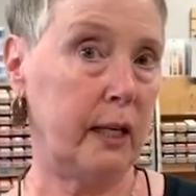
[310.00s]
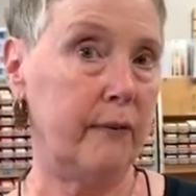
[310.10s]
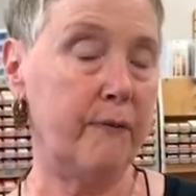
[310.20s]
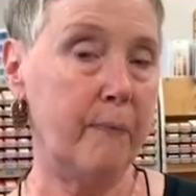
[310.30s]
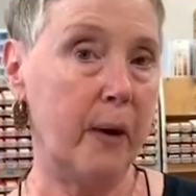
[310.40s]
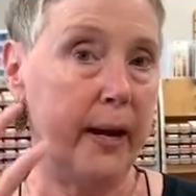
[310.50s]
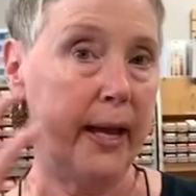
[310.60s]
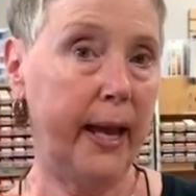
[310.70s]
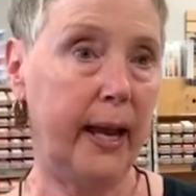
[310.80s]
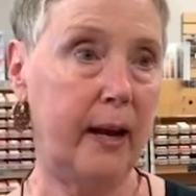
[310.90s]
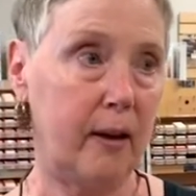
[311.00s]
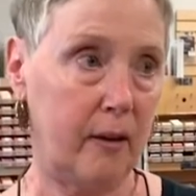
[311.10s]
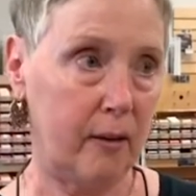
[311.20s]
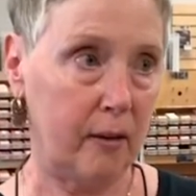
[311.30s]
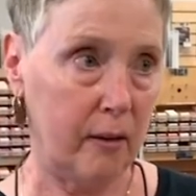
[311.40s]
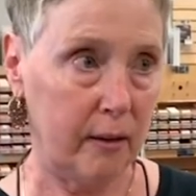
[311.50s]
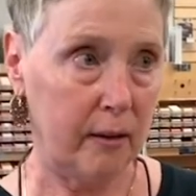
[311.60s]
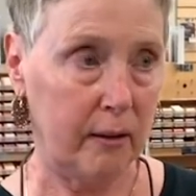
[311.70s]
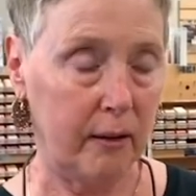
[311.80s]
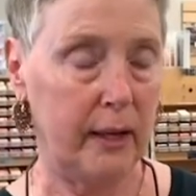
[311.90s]
of my hair
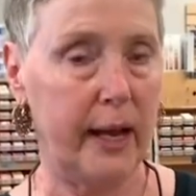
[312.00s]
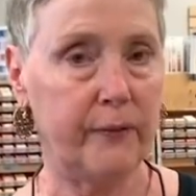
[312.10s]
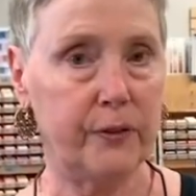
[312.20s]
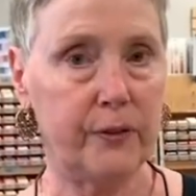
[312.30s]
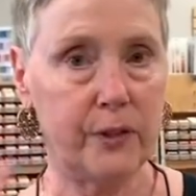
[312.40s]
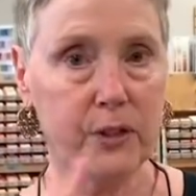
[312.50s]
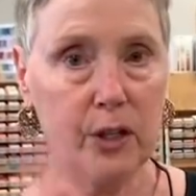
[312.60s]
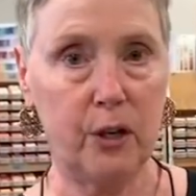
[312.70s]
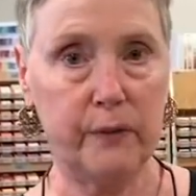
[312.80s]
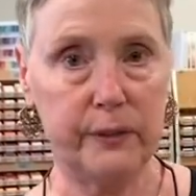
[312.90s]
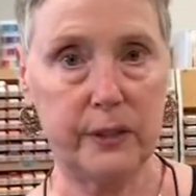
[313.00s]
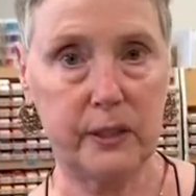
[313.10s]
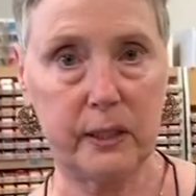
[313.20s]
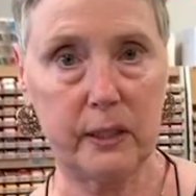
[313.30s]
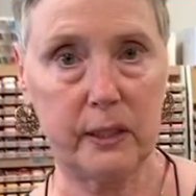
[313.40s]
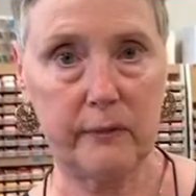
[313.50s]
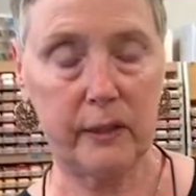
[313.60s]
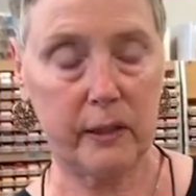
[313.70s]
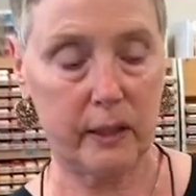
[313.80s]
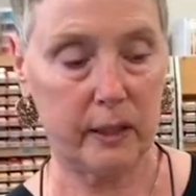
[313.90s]
after this COVID thing and
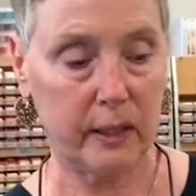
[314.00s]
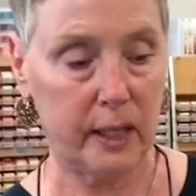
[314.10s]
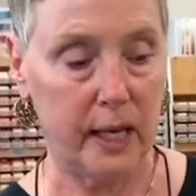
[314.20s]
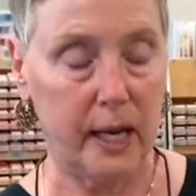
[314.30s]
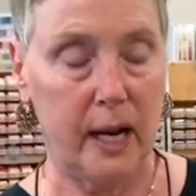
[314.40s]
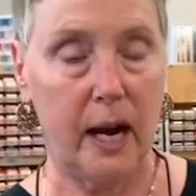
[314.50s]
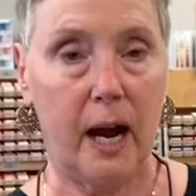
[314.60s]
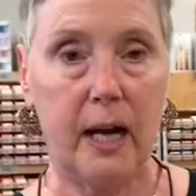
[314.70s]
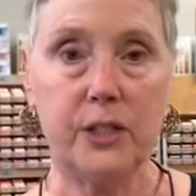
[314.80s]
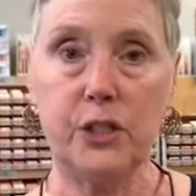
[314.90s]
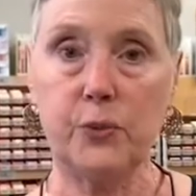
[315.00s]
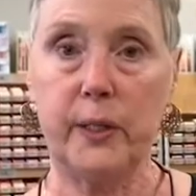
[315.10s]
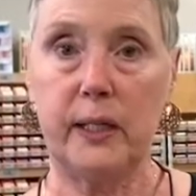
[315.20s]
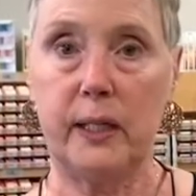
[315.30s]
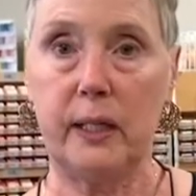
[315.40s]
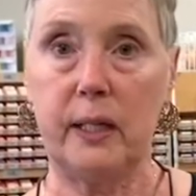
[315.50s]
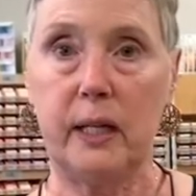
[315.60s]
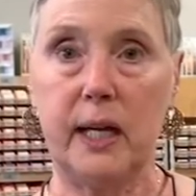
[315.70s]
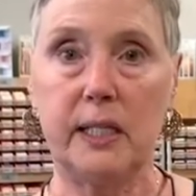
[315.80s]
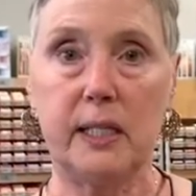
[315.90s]
everything, I just went in and
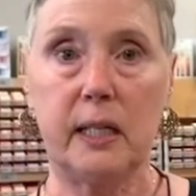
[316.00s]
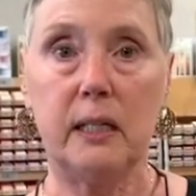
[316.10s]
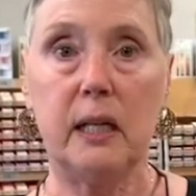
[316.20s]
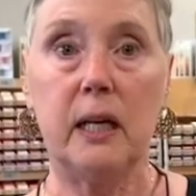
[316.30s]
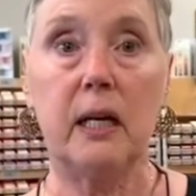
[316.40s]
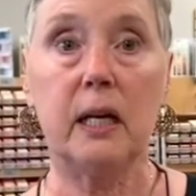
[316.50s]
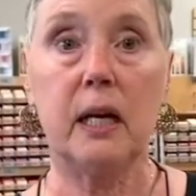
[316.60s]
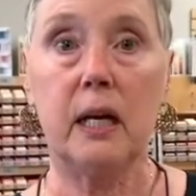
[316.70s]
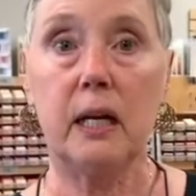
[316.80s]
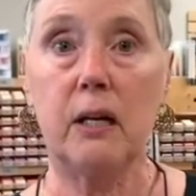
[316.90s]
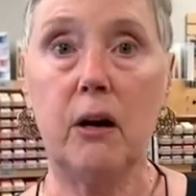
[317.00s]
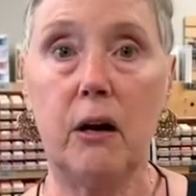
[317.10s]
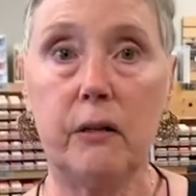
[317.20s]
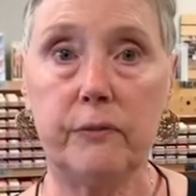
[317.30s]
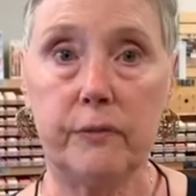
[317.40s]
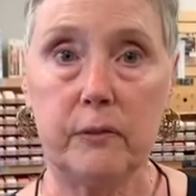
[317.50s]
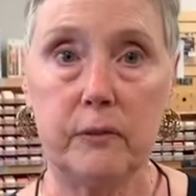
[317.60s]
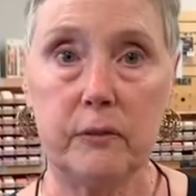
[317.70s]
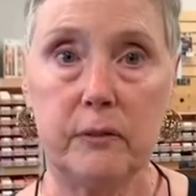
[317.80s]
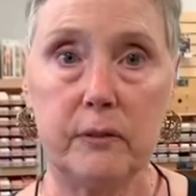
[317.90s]
I said, cut it off.
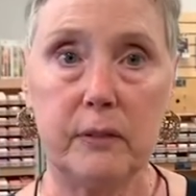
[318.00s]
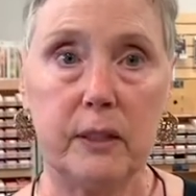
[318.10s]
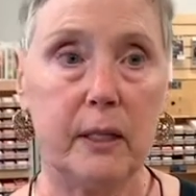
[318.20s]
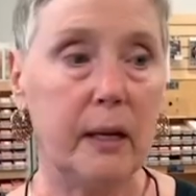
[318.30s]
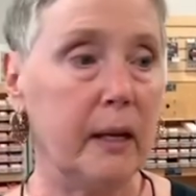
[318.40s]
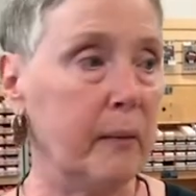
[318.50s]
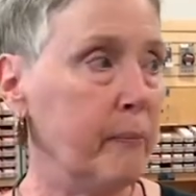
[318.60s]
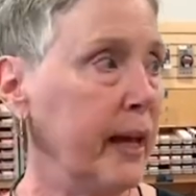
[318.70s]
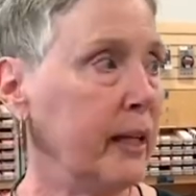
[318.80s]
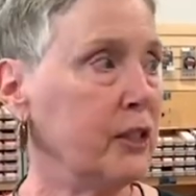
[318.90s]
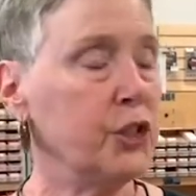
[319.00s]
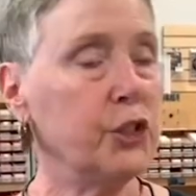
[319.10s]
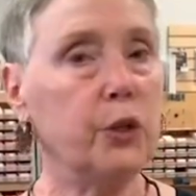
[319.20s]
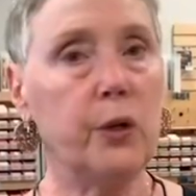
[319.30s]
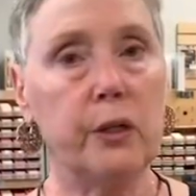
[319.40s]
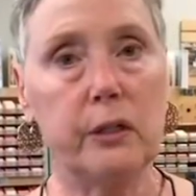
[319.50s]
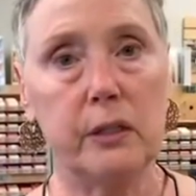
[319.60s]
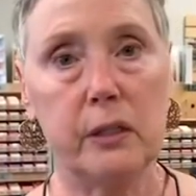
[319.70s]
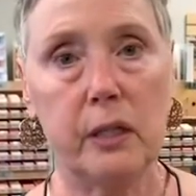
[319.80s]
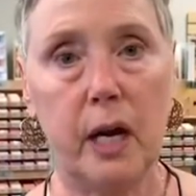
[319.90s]
Make it short.
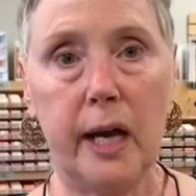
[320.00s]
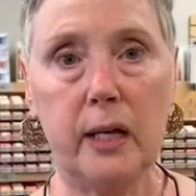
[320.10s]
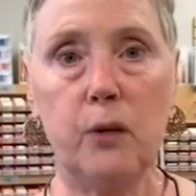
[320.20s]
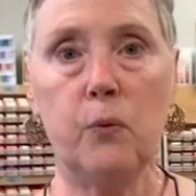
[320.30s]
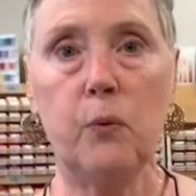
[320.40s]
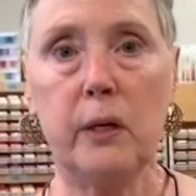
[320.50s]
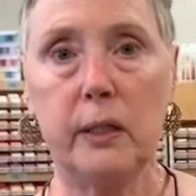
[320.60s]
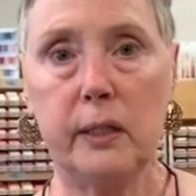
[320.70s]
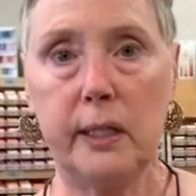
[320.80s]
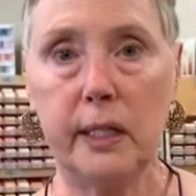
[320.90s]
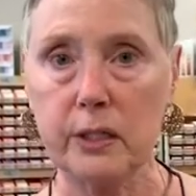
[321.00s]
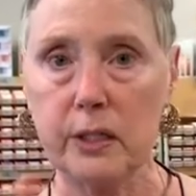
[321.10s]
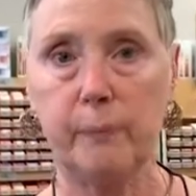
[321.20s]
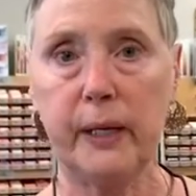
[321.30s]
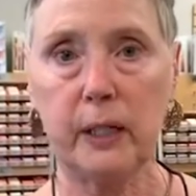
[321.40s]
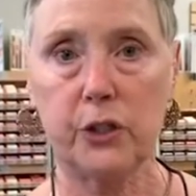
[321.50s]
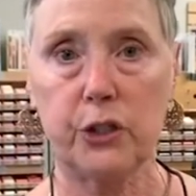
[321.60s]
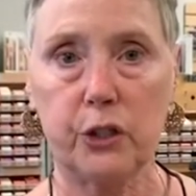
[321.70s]
I don't want it. Here's a picture.